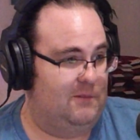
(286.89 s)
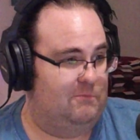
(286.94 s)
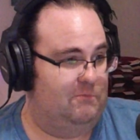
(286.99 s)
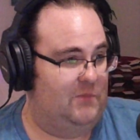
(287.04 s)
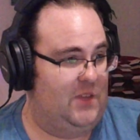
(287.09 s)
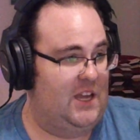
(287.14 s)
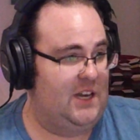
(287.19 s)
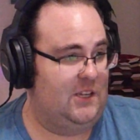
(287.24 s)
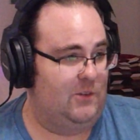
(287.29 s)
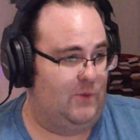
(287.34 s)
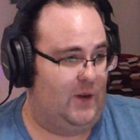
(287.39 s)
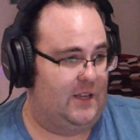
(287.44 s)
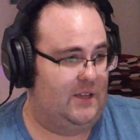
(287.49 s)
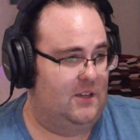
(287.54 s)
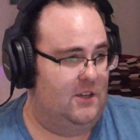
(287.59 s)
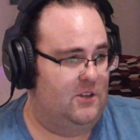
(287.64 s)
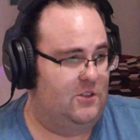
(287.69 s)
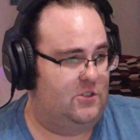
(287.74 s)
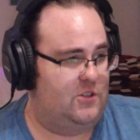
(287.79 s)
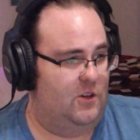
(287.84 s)
anyway,
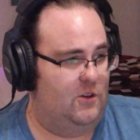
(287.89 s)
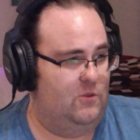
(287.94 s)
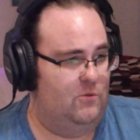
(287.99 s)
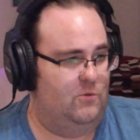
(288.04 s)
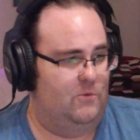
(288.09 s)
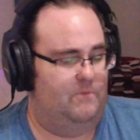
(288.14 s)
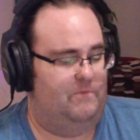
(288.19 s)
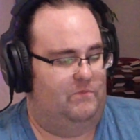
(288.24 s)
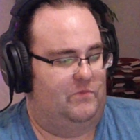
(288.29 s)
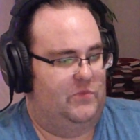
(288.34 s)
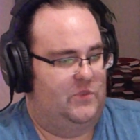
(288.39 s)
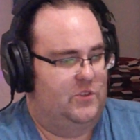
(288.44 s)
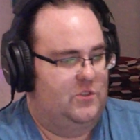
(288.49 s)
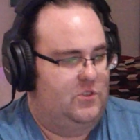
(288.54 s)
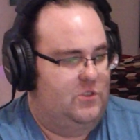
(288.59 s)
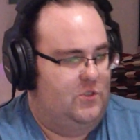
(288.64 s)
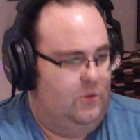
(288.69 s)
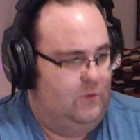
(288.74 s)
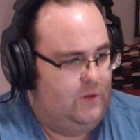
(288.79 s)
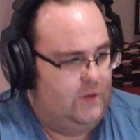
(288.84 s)
so the
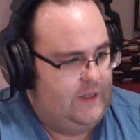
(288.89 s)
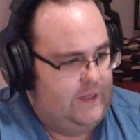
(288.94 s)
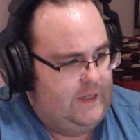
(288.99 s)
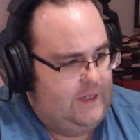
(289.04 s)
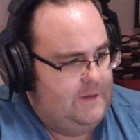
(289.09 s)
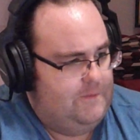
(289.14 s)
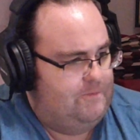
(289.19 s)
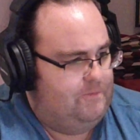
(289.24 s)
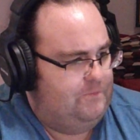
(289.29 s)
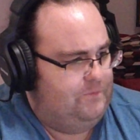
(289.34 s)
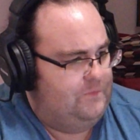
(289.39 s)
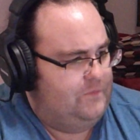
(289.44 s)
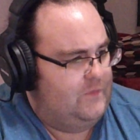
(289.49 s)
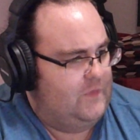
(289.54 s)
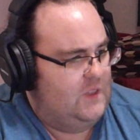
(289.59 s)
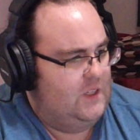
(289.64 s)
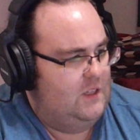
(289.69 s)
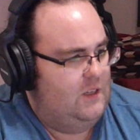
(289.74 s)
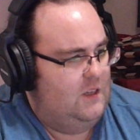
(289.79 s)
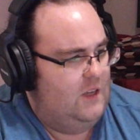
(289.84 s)
story,
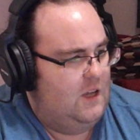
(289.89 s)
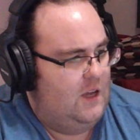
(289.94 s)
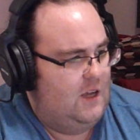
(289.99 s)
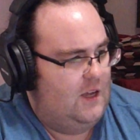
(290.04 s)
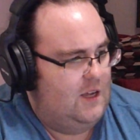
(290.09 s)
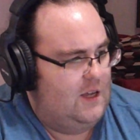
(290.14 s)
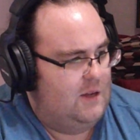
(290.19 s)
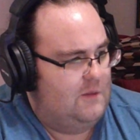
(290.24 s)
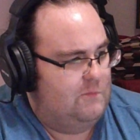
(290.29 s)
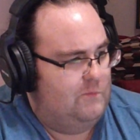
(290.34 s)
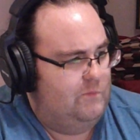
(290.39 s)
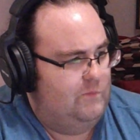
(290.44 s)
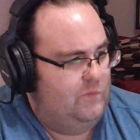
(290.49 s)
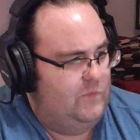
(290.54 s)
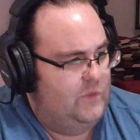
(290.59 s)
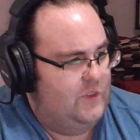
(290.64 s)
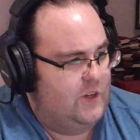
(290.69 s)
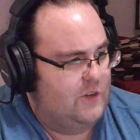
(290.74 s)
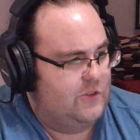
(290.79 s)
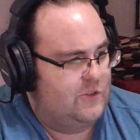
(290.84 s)

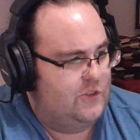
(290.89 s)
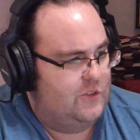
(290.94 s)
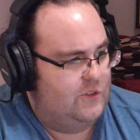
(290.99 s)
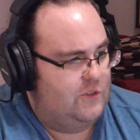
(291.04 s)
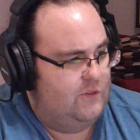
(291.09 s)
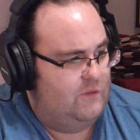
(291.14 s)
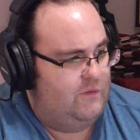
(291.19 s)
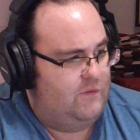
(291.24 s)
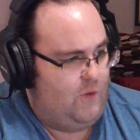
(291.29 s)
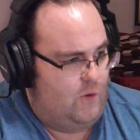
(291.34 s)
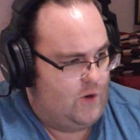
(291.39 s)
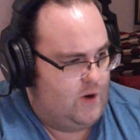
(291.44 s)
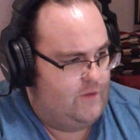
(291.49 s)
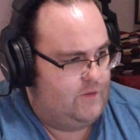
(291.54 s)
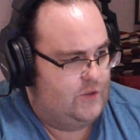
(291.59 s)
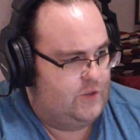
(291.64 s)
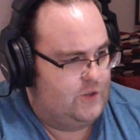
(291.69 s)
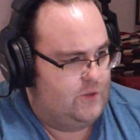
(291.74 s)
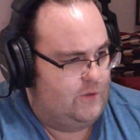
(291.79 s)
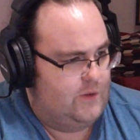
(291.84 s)
there's 4
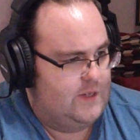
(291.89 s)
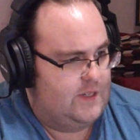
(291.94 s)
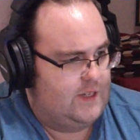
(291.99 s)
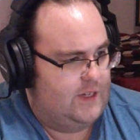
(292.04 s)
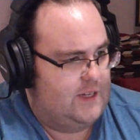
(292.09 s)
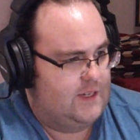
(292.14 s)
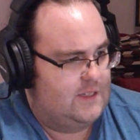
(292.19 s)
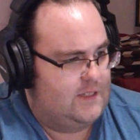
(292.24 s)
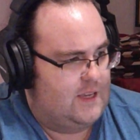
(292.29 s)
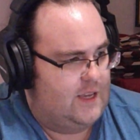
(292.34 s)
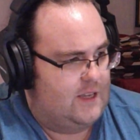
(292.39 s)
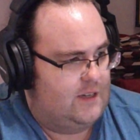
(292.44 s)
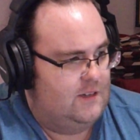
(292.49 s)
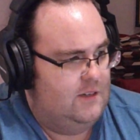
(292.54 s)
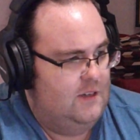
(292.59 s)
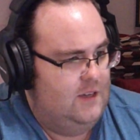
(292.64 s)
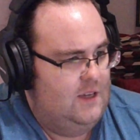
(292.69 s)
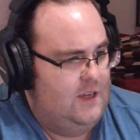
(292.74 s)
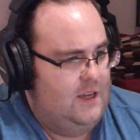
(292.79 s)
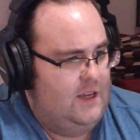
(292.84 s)
different stories, like I
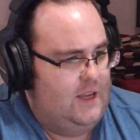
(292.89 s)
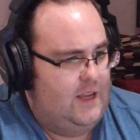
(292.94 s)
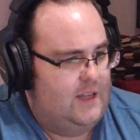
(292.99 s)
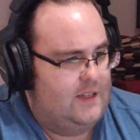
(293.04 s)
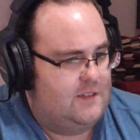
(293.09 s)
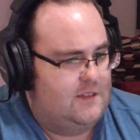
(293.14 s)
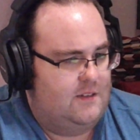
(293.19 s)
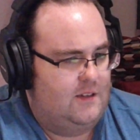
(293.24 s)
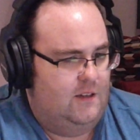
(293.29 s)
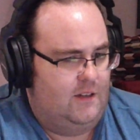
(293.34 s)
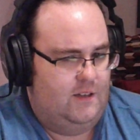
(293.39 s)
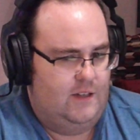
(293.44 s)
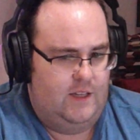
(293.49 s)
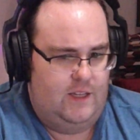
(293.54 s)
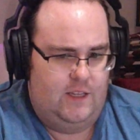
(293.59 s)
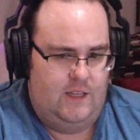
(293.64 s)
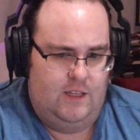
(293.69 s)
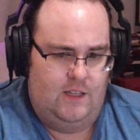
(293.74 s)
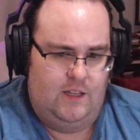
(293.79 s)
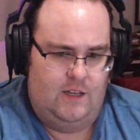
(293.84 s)
said. It's done
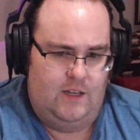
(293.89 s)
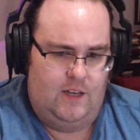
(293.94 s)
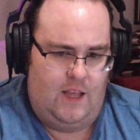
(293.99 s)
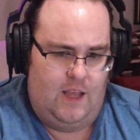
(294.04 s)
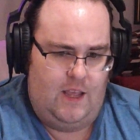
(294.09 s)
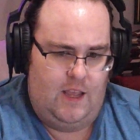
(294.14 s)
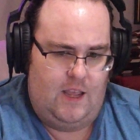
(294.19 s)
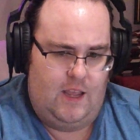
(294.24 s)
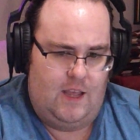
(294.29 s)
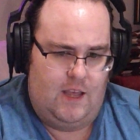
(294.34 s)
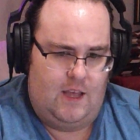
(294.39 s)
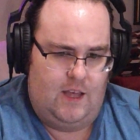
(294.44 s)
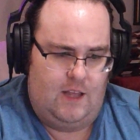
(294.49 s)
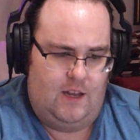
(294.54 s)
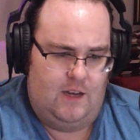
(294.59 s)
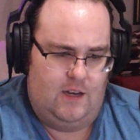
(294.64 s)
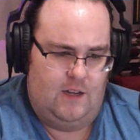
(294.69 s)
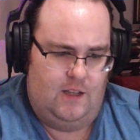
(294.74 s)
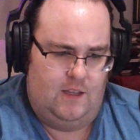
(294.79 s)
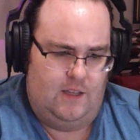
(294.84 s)
in
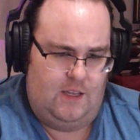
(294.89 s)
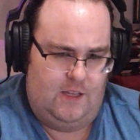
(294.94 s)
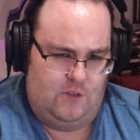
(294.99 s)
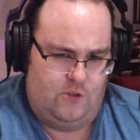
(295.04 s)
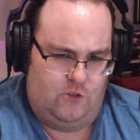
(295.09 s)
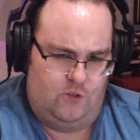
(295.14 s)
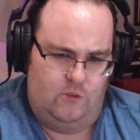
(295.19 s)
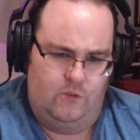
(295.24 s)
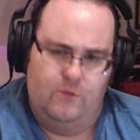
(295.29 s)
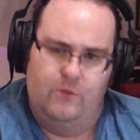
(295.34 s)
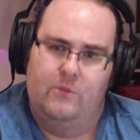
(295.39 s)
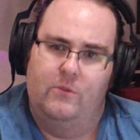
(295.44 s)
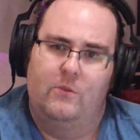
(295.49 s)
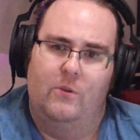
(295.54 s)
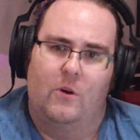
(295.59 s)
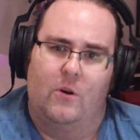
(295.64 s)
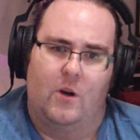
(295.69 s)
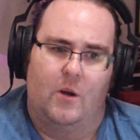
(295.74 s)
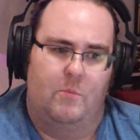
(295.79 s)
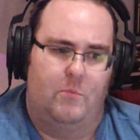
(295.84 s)
an interlude
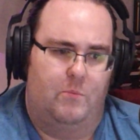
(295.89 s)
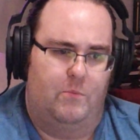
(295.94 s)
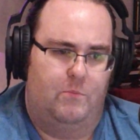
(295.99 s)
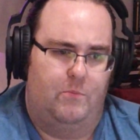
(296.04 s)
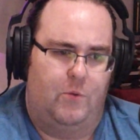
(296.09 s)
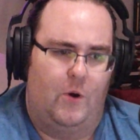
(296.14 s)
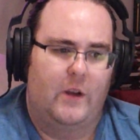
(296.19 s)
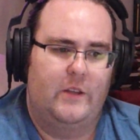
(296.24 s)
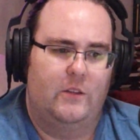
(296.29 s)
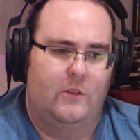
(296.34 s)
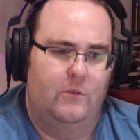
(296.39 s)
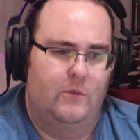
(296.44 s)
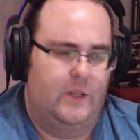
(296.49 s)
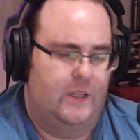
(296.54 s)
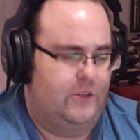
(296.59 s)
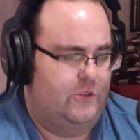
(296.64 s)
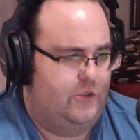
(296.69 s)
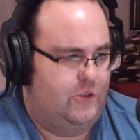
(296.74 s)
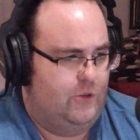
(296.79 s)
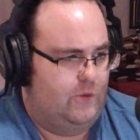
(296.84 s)
or a prelude
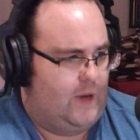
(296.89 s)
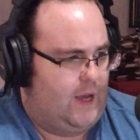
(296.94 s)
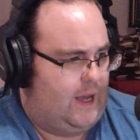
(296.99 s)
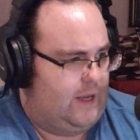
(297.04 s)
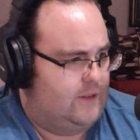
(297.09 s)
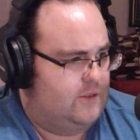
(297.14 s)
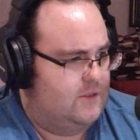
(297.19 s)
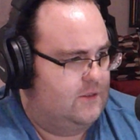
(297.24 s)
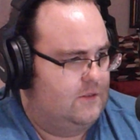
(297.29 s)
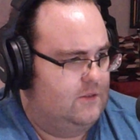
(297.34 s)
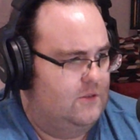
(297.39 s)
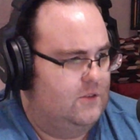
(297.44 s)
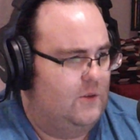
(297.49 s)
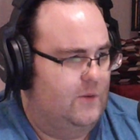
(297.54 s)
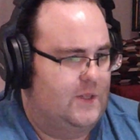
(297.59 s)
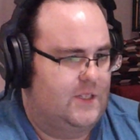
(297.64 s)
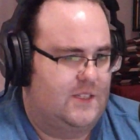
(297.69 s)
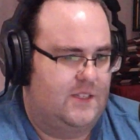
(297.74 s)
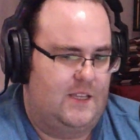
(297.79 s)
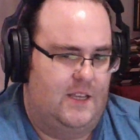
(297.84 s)
and 2 acts. So
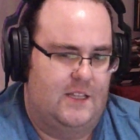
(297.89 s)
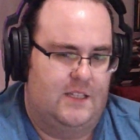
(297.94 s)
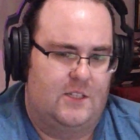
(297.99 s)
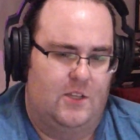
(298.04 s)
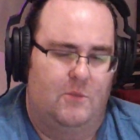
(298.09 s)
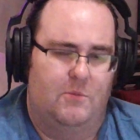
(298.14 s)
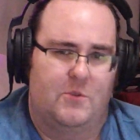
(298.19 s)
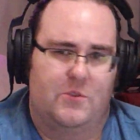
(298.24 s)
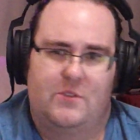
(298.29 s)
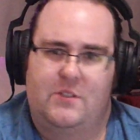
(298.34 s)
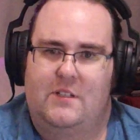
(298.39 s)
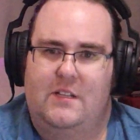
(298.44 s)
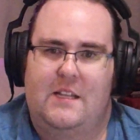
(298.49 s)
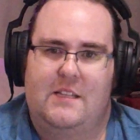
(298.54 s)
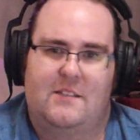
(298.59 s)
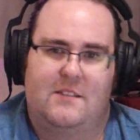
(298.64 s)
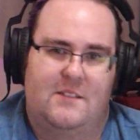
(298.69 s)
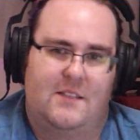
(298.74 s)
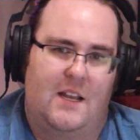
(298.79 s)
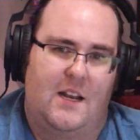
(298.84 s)
it's
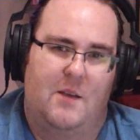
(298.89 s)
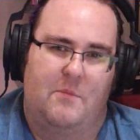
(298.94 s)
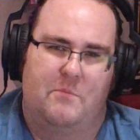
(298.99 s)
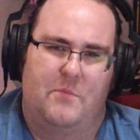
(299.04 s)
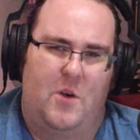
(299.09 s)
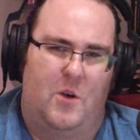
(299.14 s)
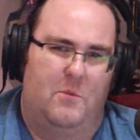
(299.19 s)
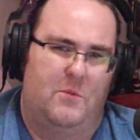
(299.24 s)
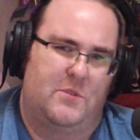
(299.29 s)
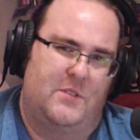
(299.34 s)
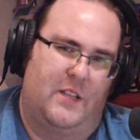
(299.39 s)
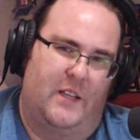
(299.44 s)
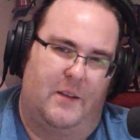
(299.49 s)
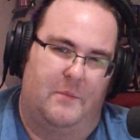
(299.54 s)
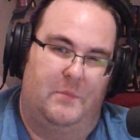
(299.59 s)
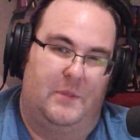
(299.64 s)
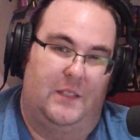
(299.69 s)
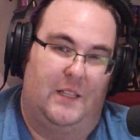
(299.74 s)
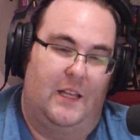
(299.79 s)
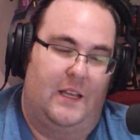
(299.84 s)
set up almost like a
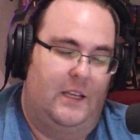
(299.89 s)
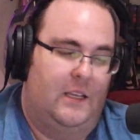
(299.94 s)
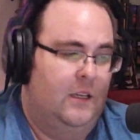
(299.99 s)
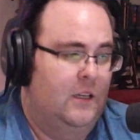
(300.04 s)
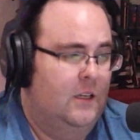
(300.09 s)
play.